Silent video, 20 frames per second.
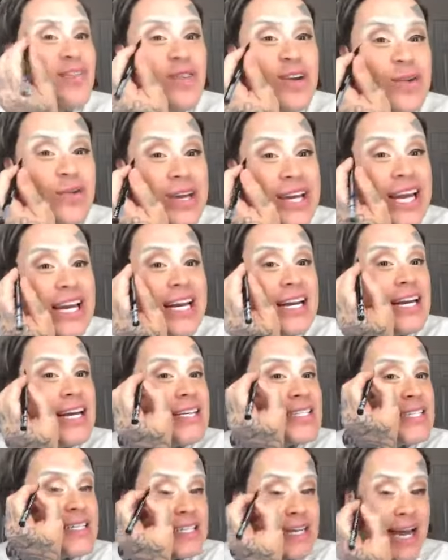We getting
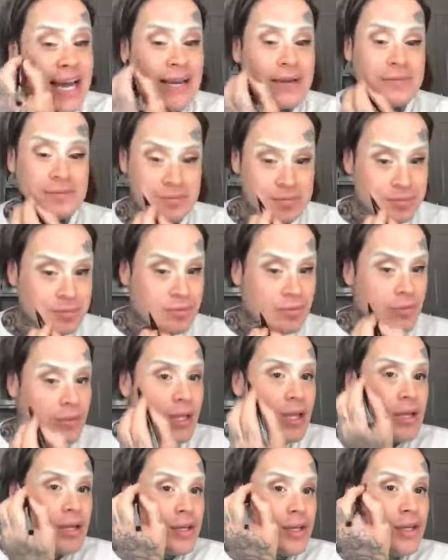in today.
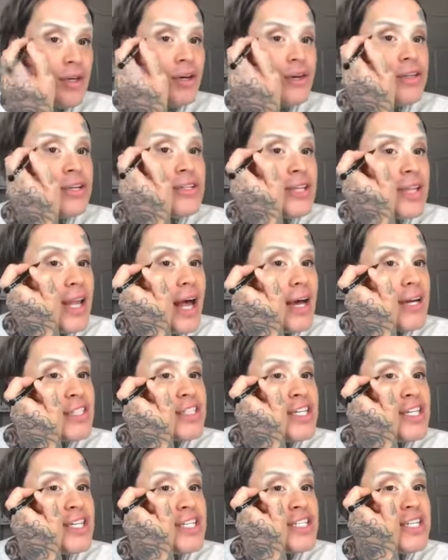You know, there's a lot of
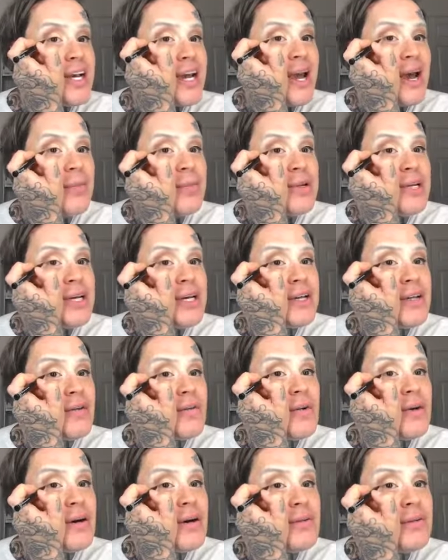shitty shit happening in
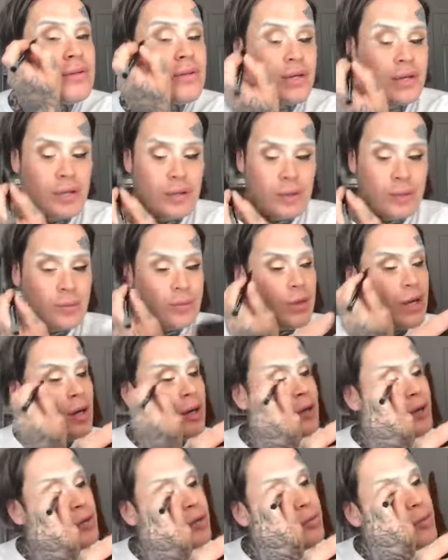the world,
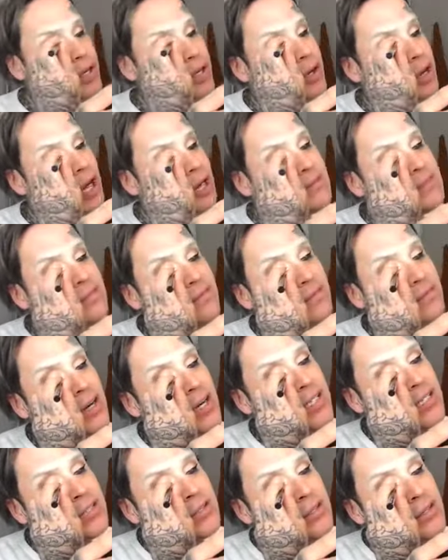but we gonna have some
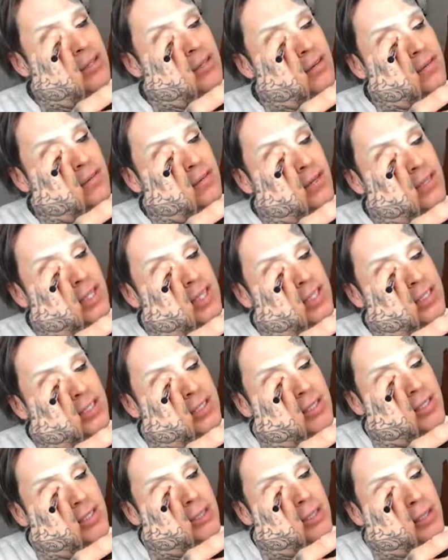fun for
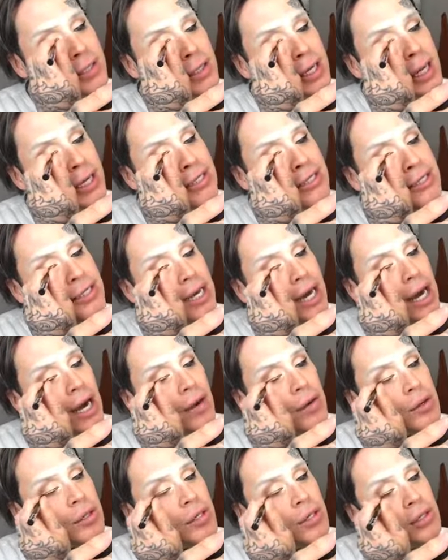this next
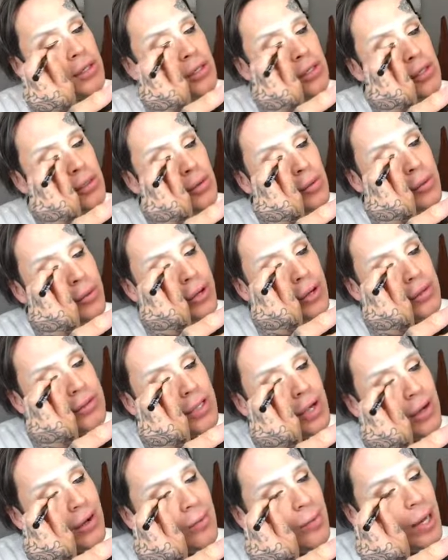hour. We gonna
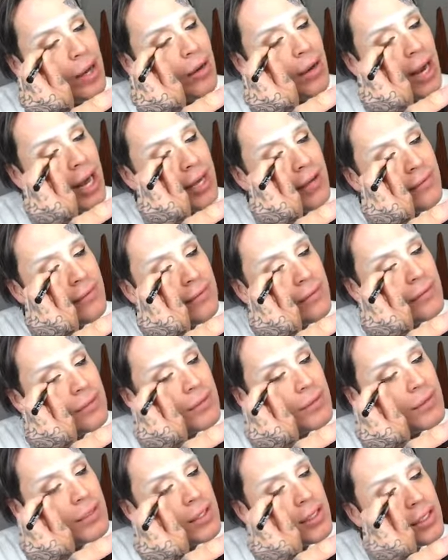talk about life.
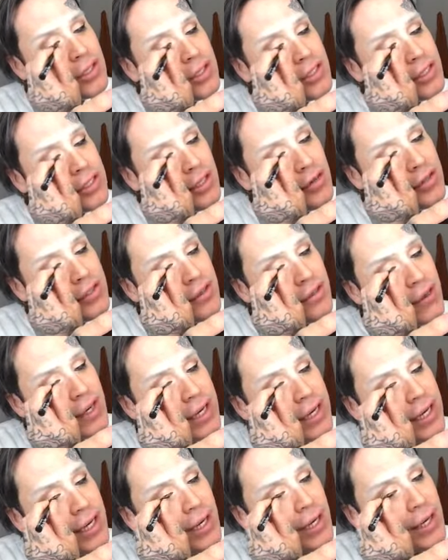So it's
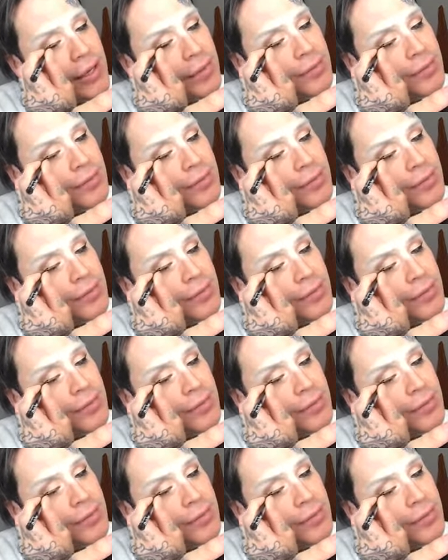funny,